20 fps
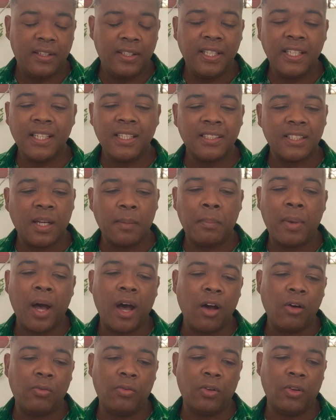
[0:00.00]
Tears are
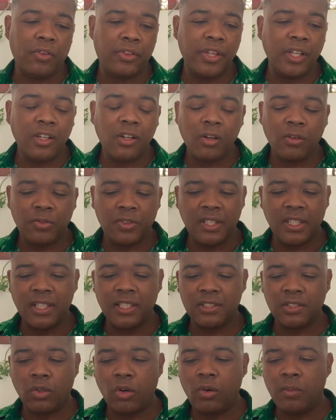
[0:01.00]
powerful. Think of
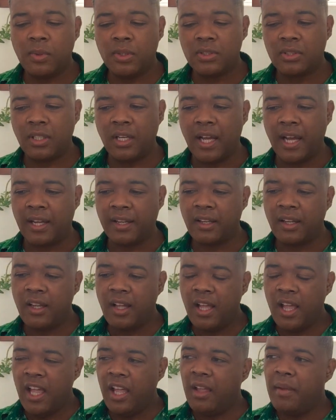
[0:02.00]
tears almost like,
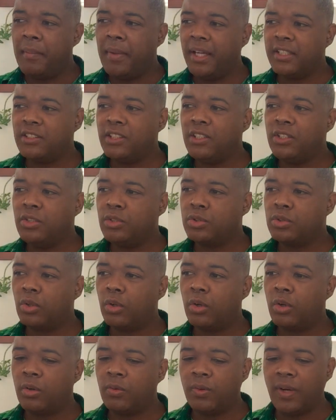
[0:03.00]
imagine you
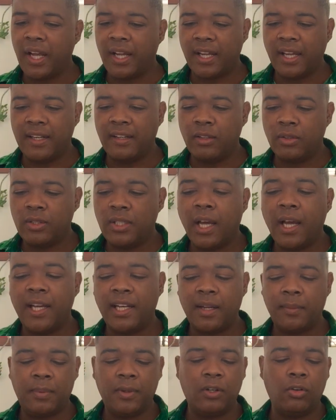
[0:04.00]
sort of like, I know,
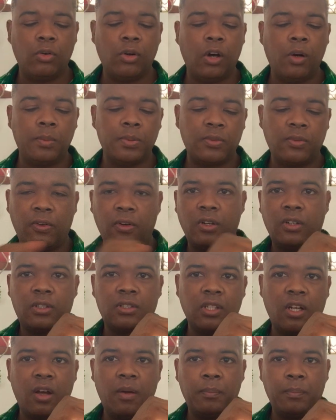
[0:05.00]
tied up in ropes, for
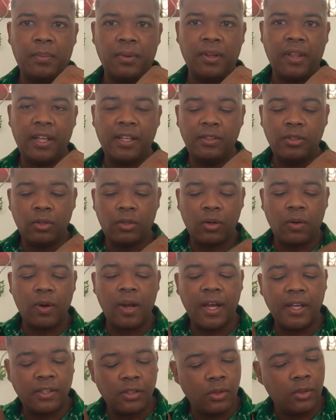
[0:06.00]
example, and you
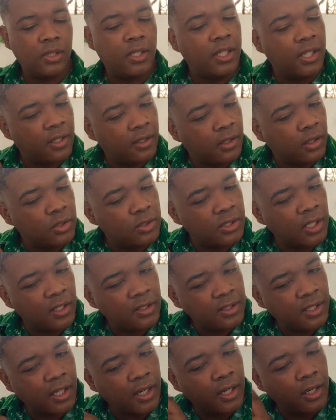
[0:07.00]
cry and your tear goes
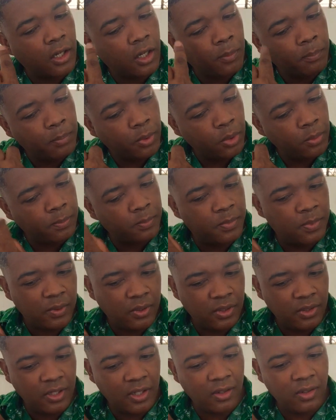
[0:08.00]
down there like kabloop,
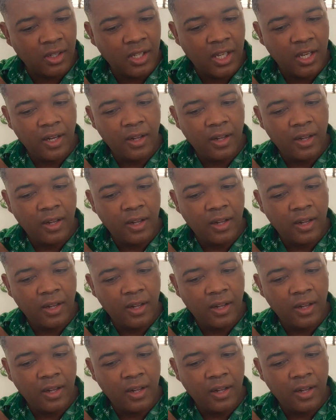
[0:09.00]
you know.